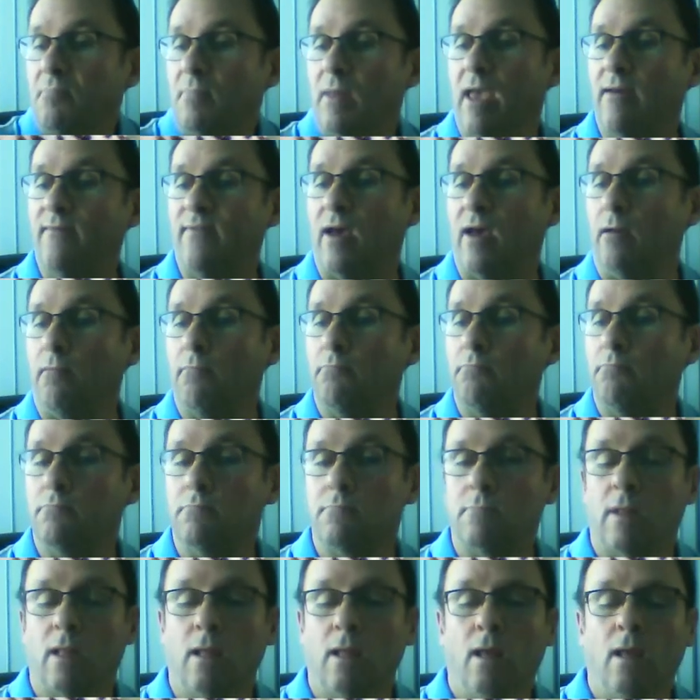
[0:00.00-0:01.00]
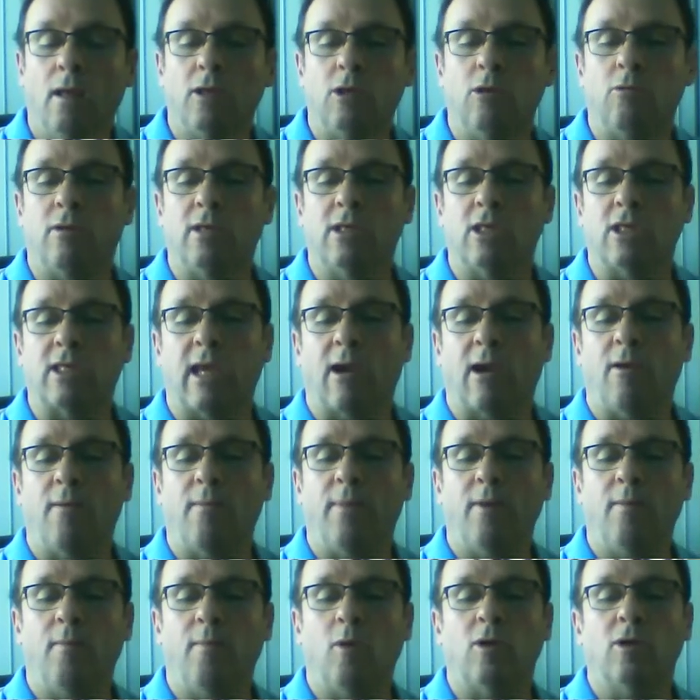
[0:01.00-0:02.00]
ever. You can just carry on
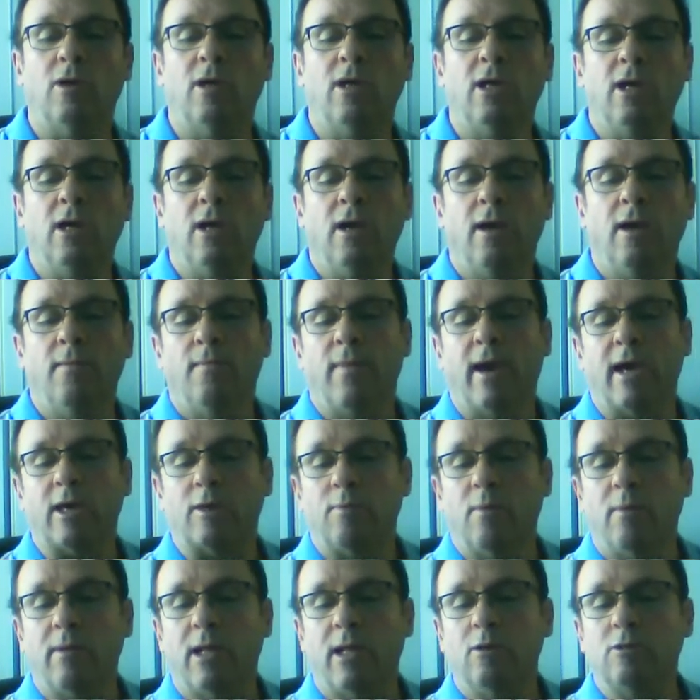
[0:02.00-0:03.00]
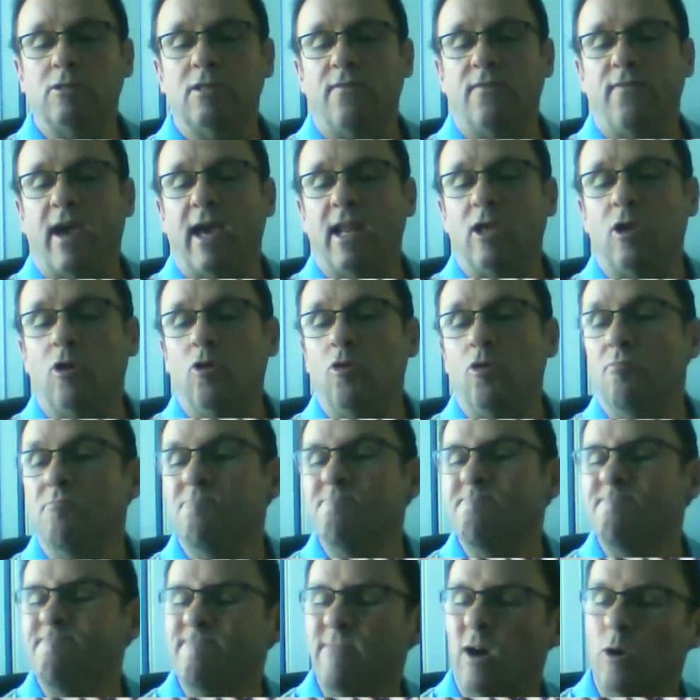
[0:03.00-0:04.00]
paying. Maximum loan to value,
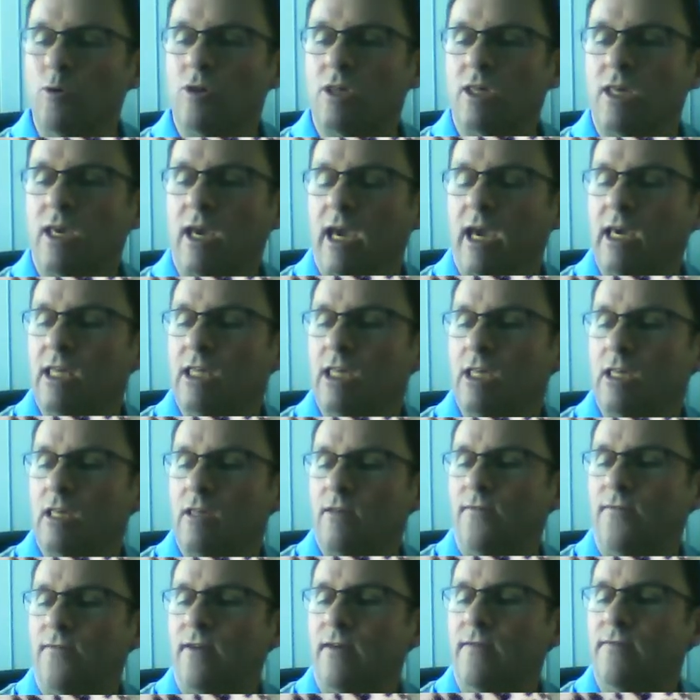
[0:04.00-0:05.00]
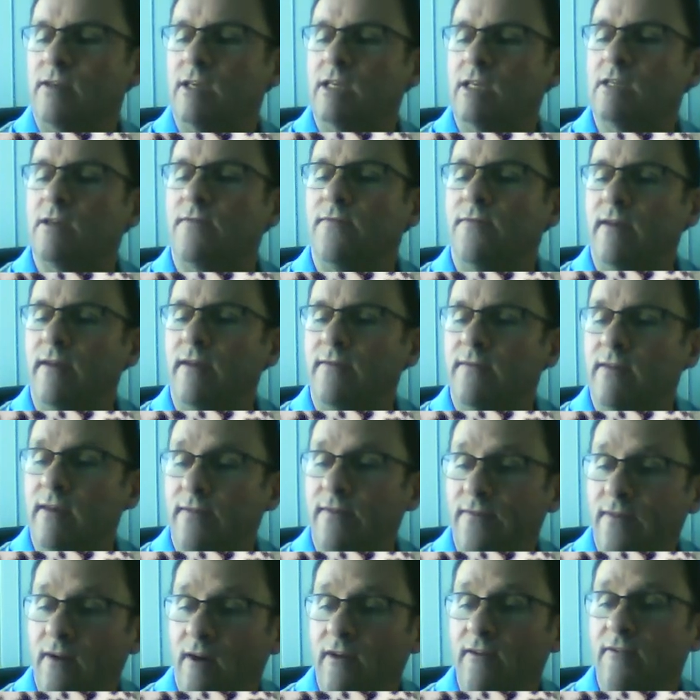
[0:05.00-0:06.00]
most cases is 50 to
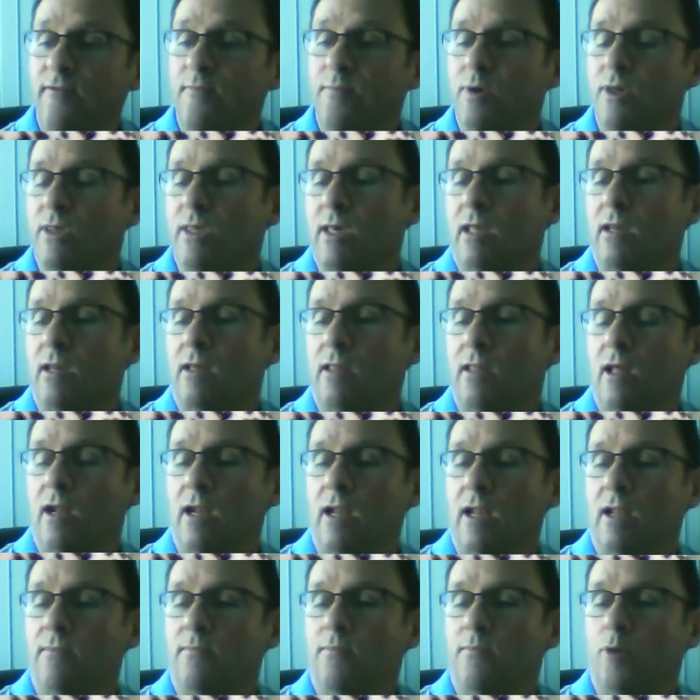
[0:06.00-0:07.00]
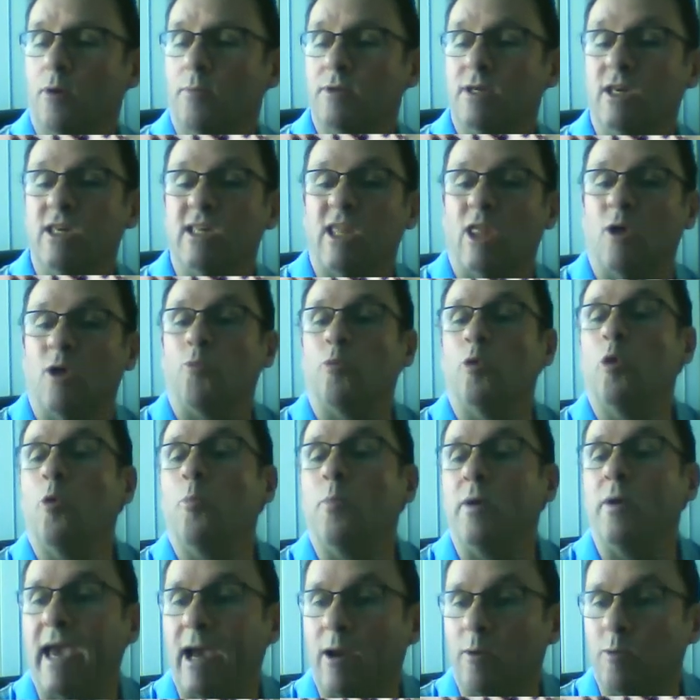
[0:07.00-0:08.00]
55% of the property, so there will
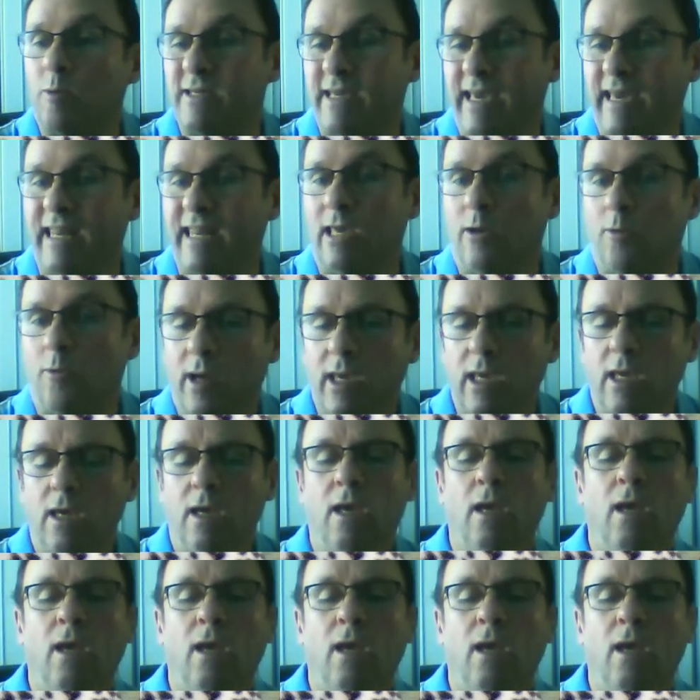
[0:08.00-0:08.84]
be equity anyway.